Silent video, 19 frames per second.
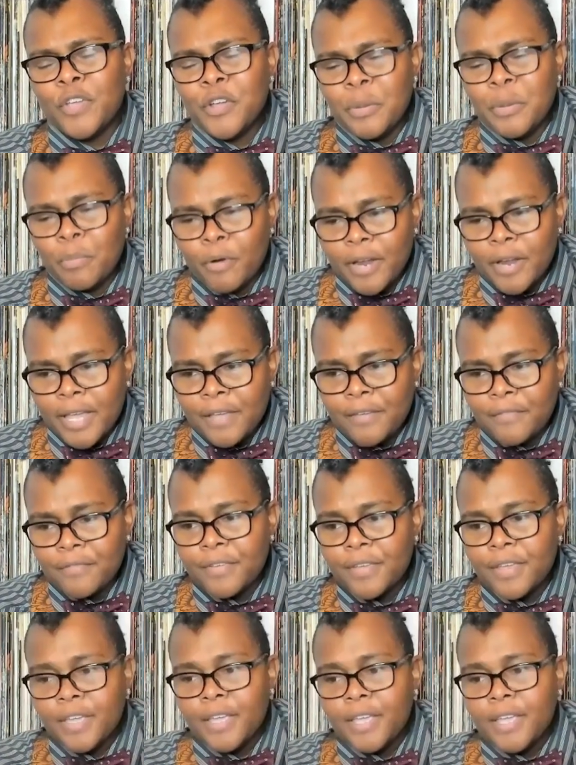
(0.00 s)
brave
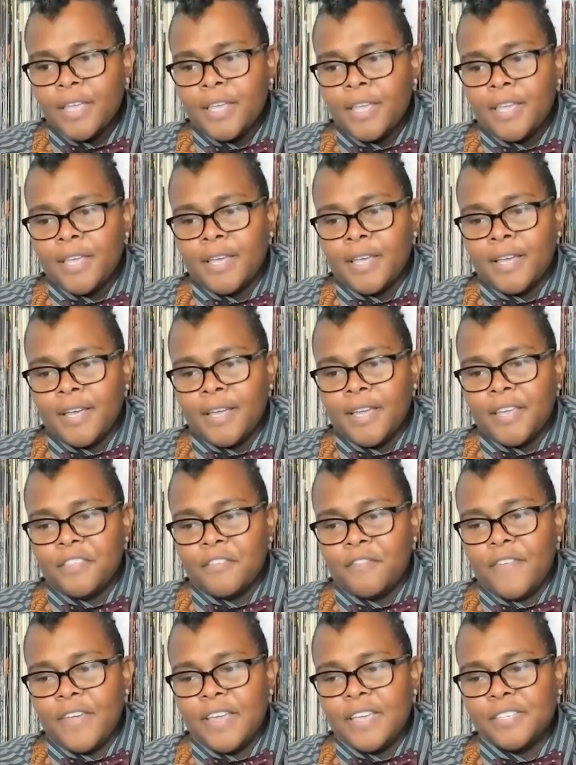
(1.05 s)
in the
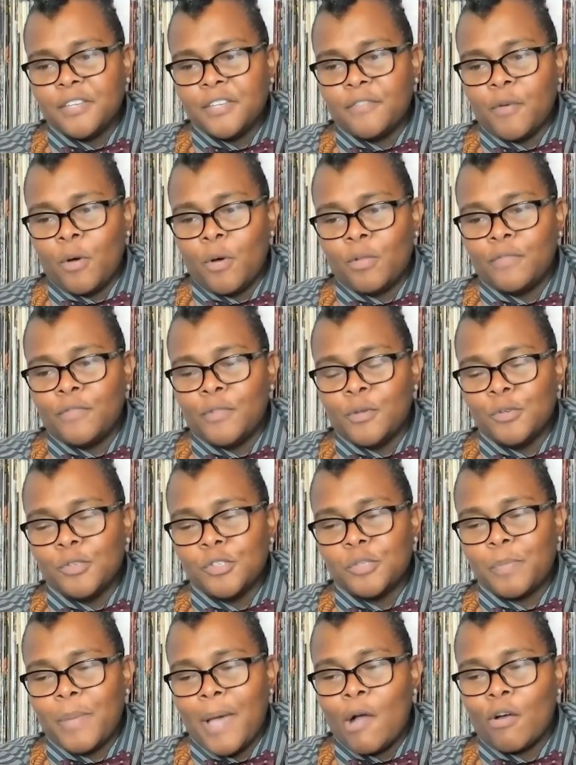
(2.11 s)
face of all of
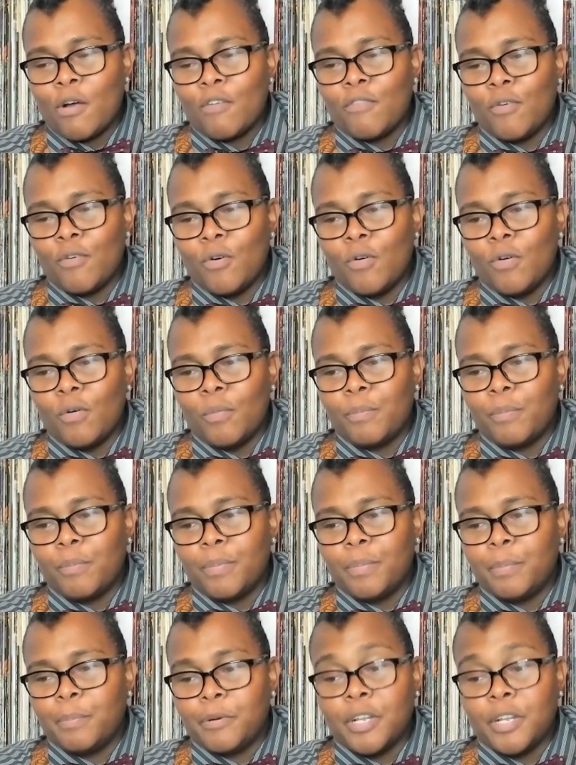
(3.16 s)
those powerful,
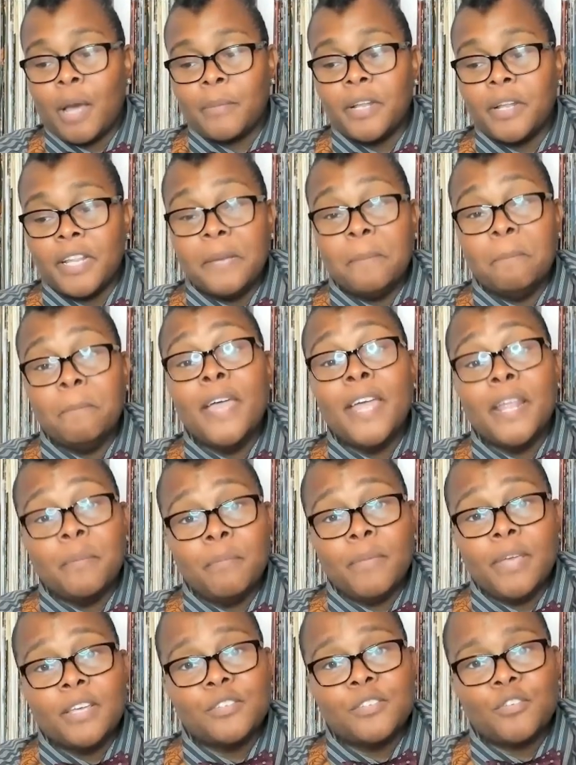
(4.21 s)
predominantly men
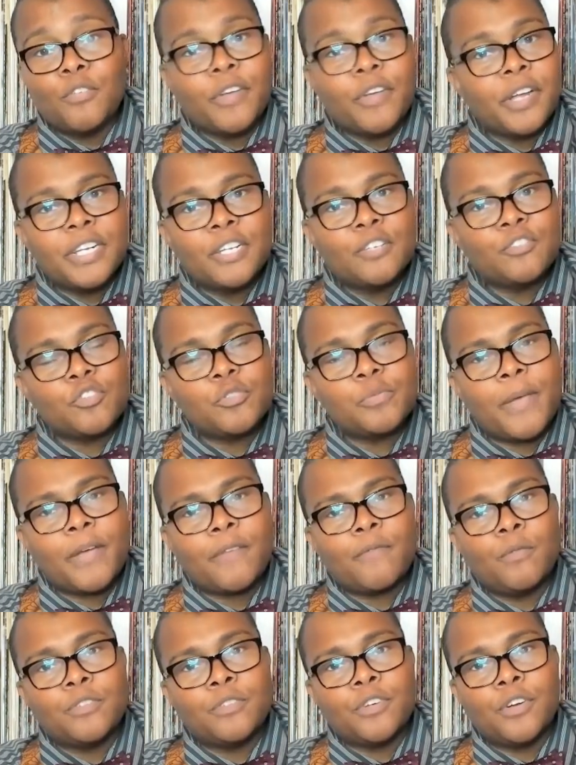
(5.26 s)
being so very
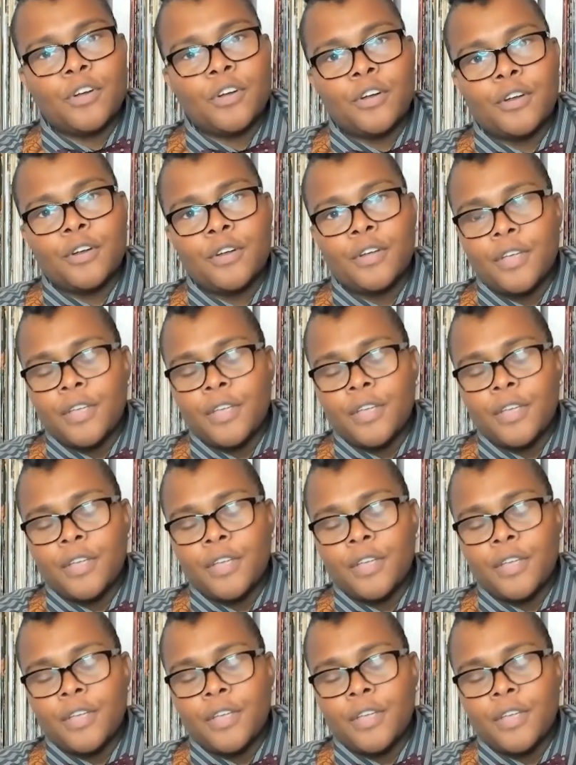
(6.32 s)
disrespectful to her.